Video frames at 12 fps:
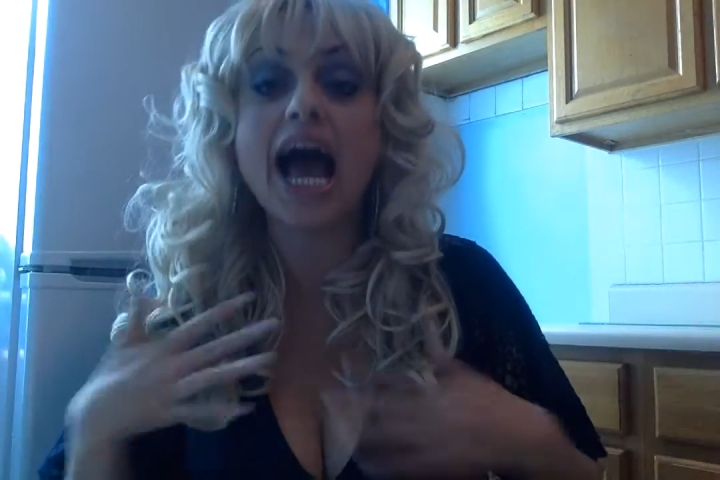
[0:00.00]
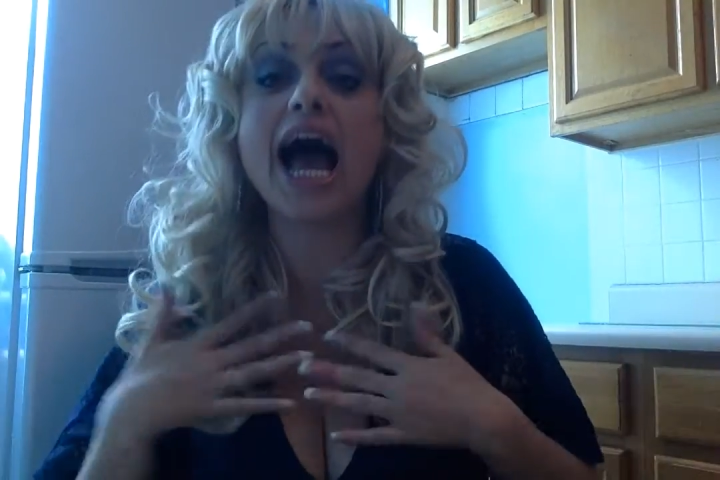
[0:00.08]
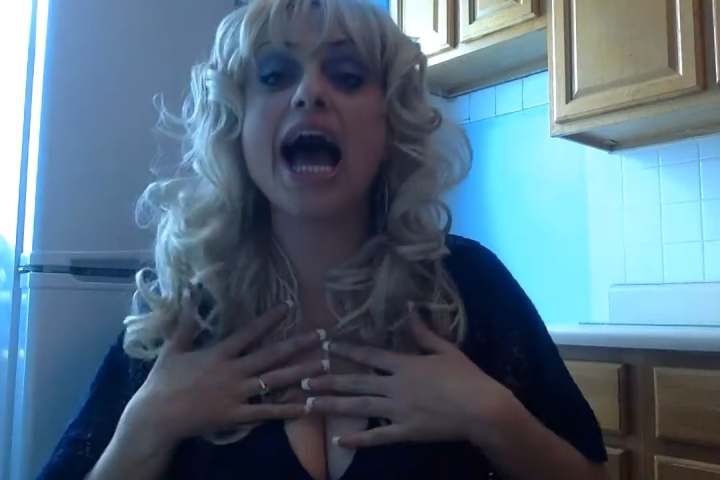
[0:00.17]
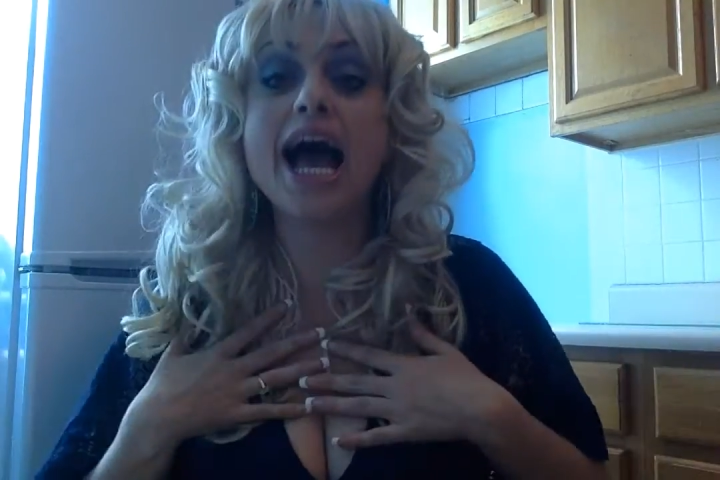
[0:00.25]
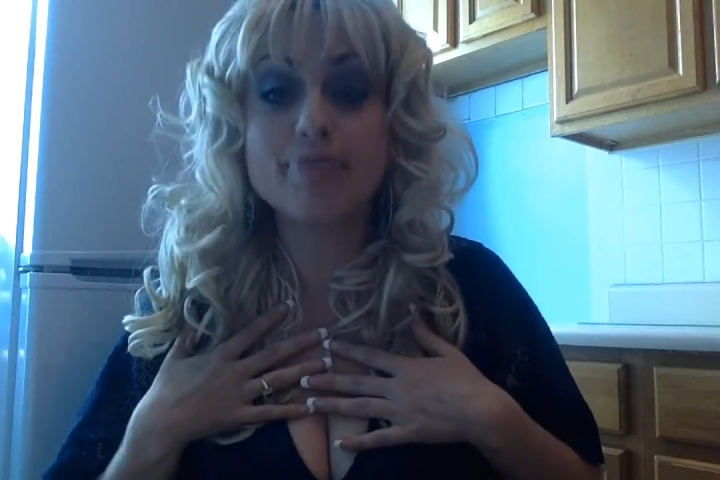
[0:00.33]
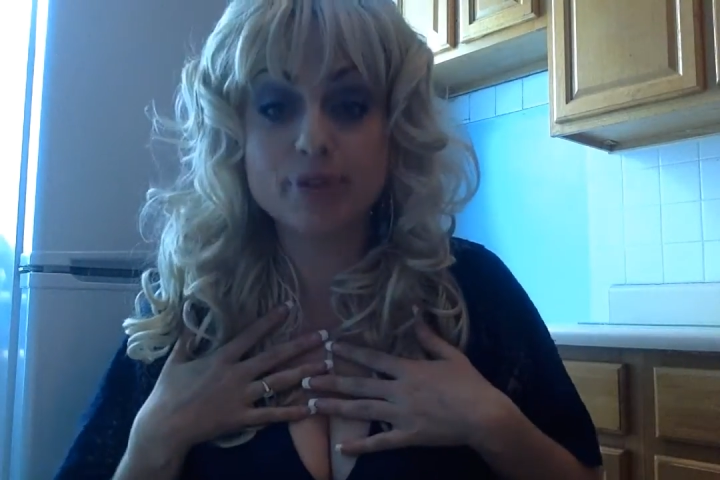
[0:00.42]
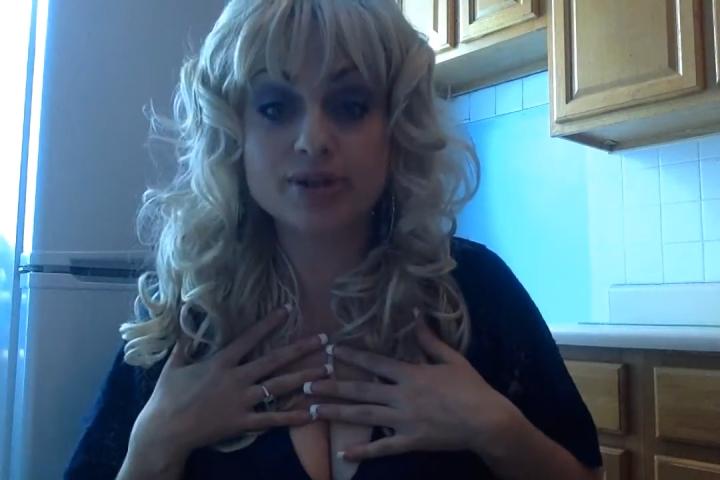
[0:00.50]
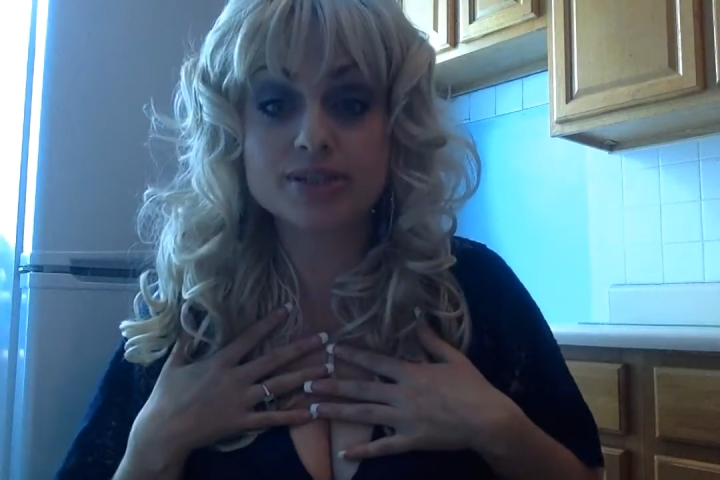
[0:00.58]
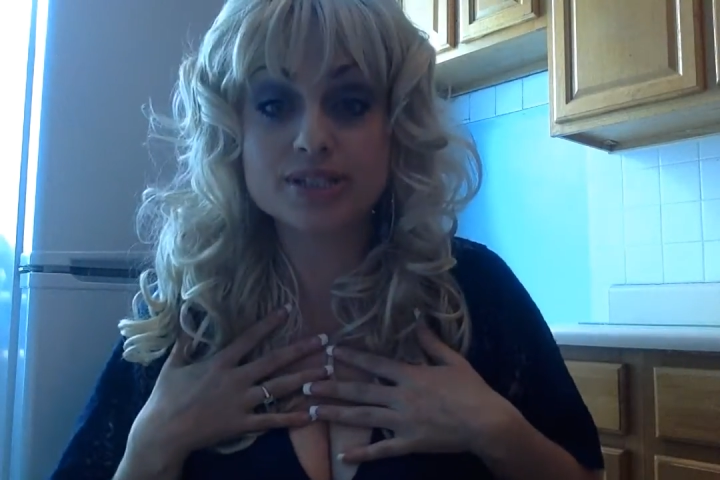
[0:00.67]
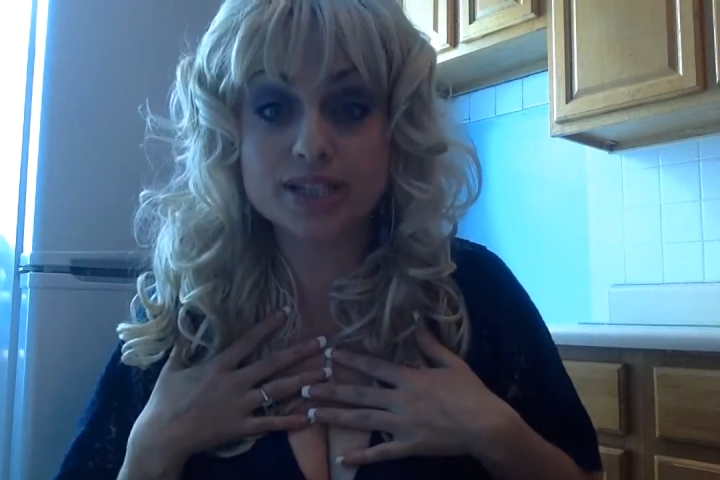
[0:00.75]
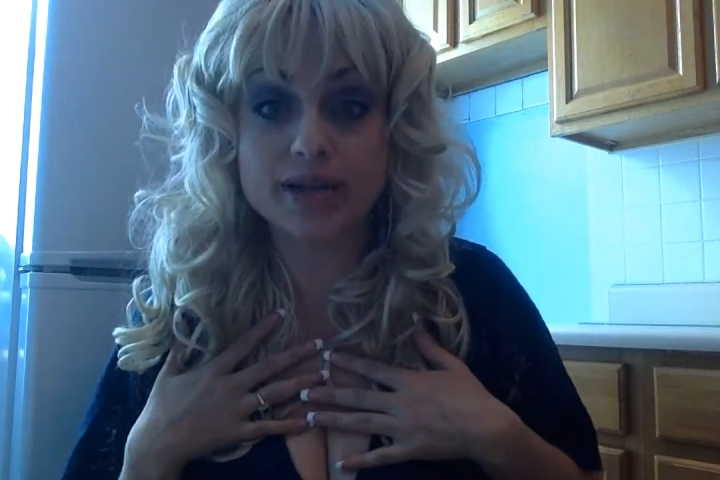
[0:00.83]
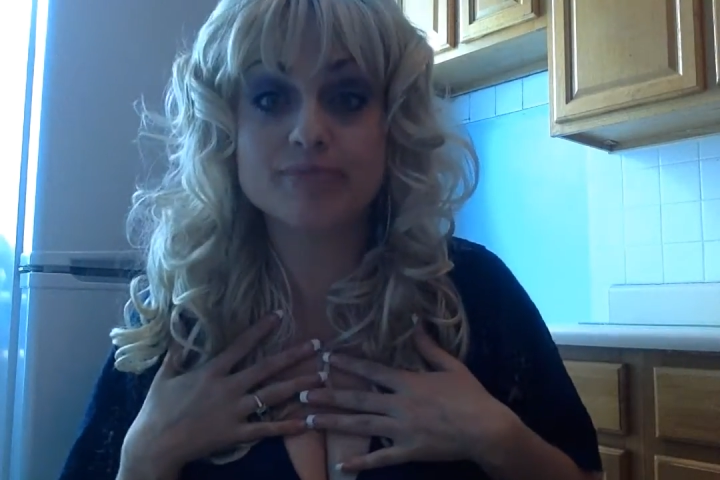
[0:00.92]
I
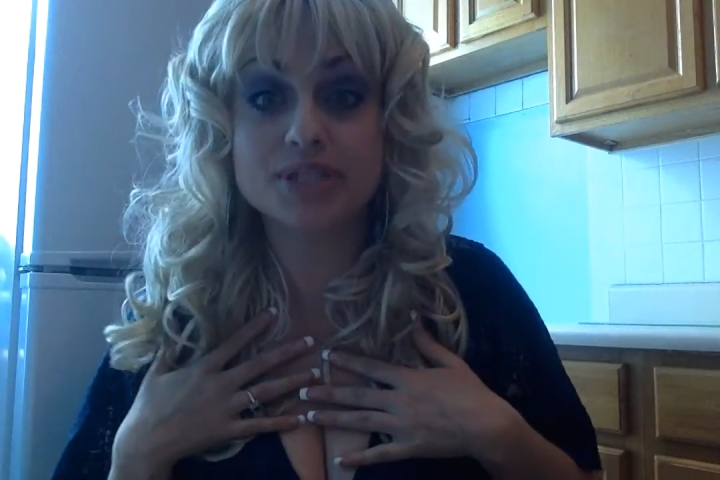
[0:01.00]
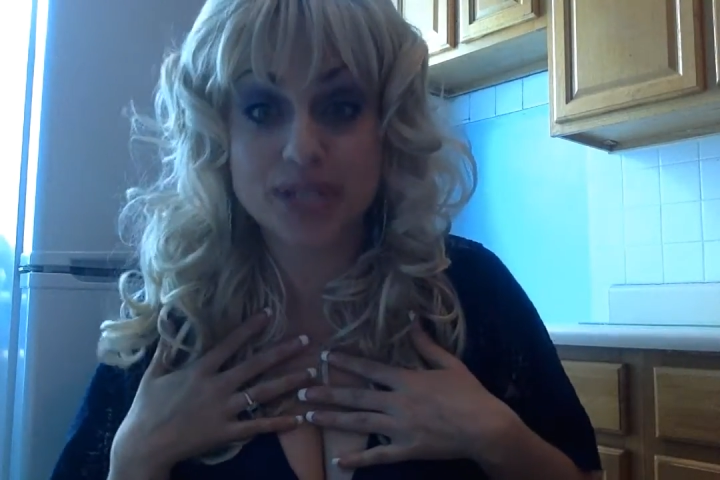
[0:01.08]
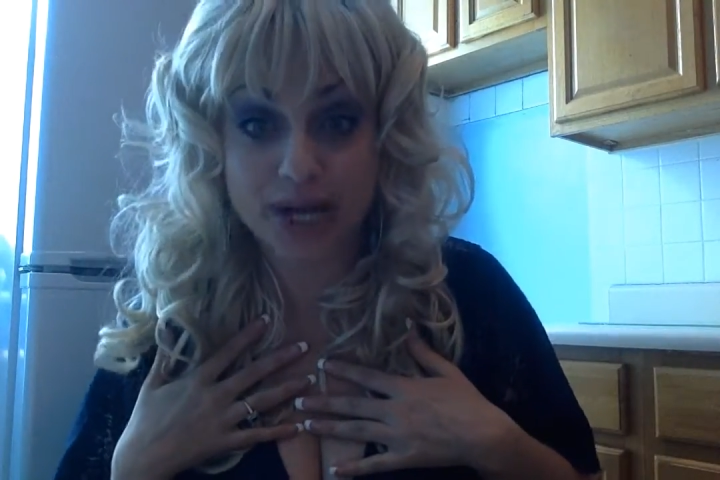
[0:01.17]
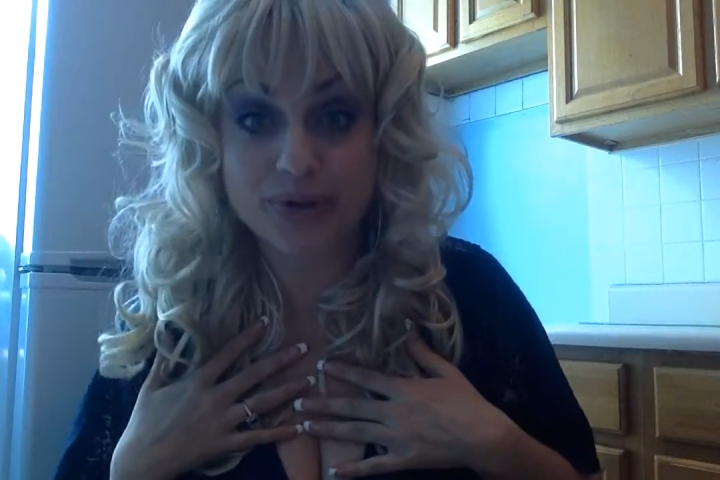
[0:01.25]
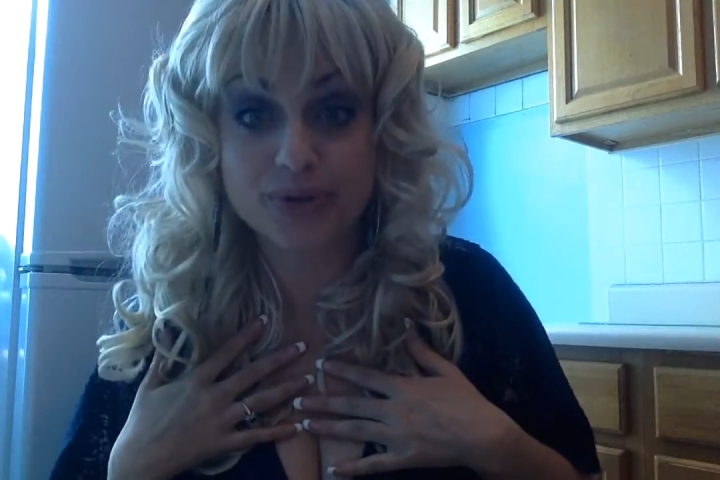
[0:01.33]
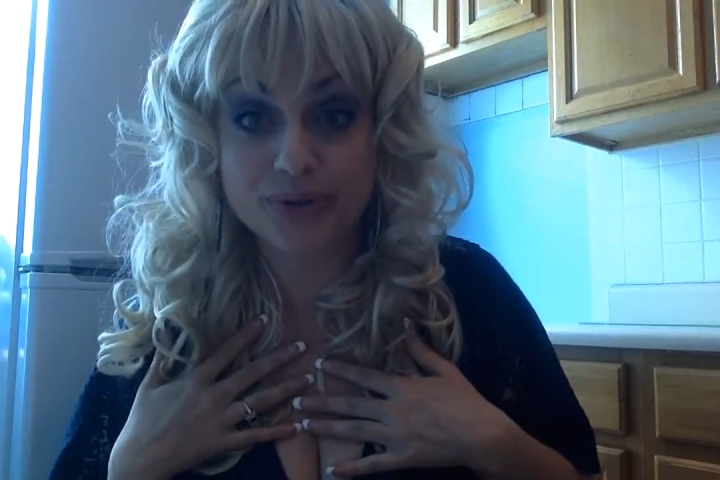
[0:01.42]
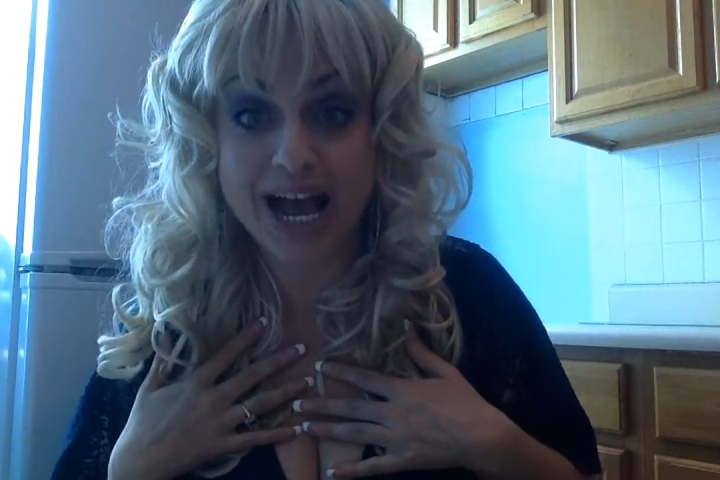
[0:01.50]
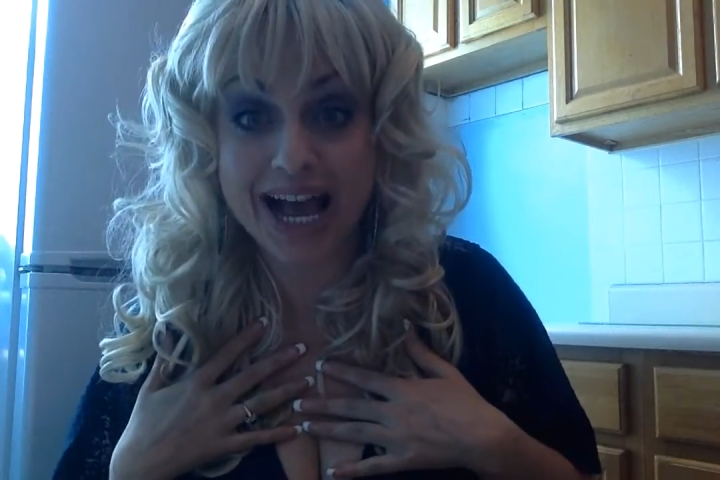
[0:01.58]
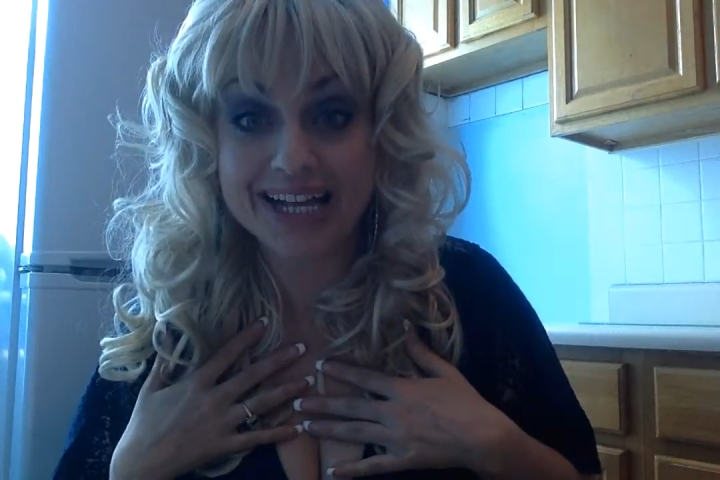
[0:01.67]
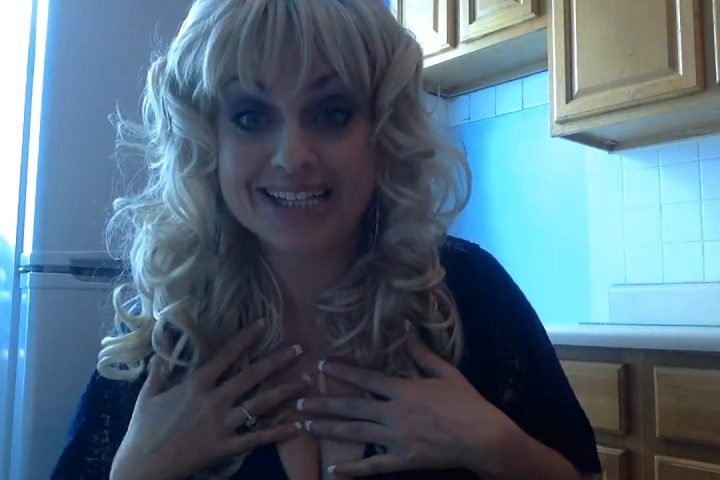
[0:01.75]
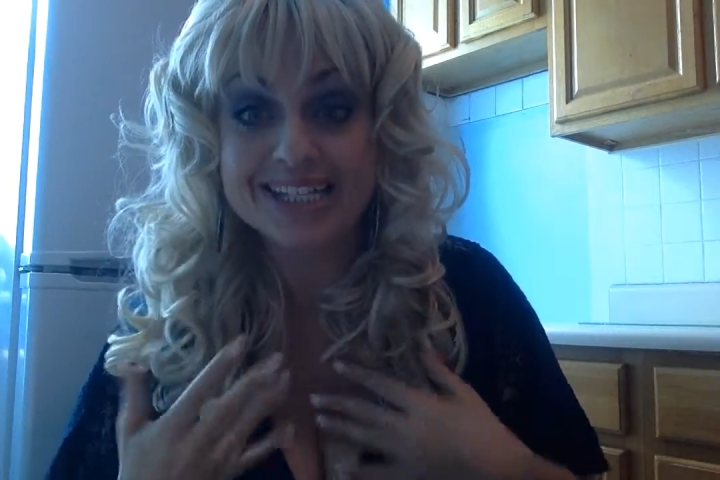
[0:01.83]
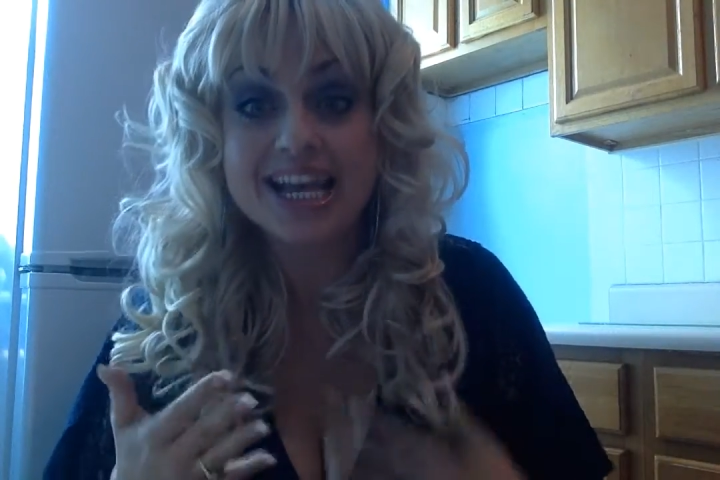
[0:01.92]
personally am
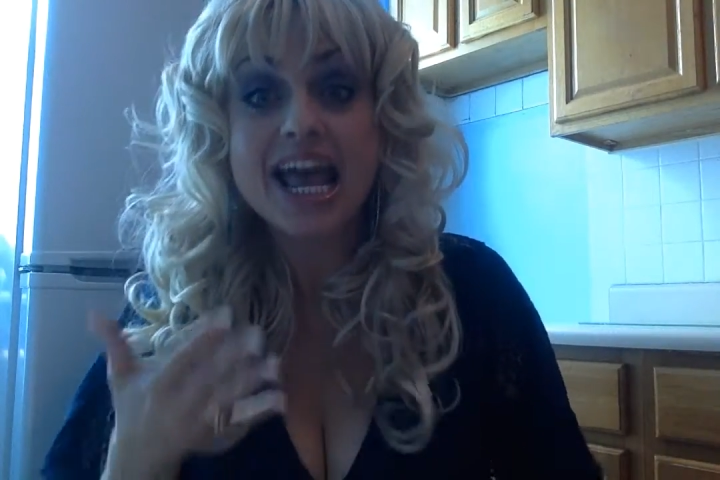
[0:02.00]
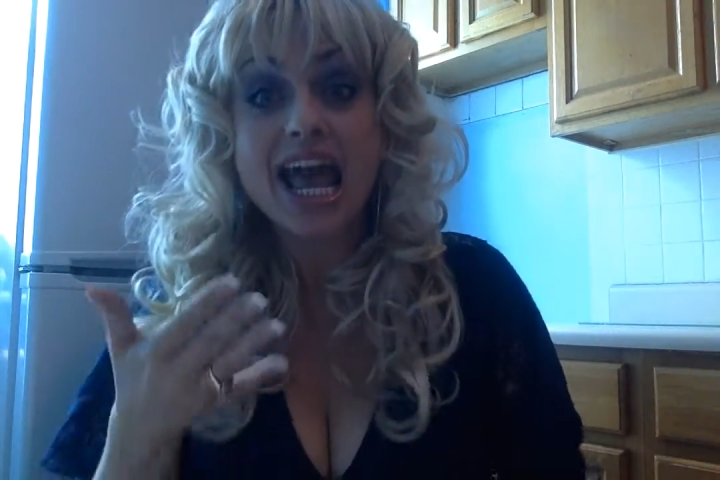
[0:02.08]
terrorized,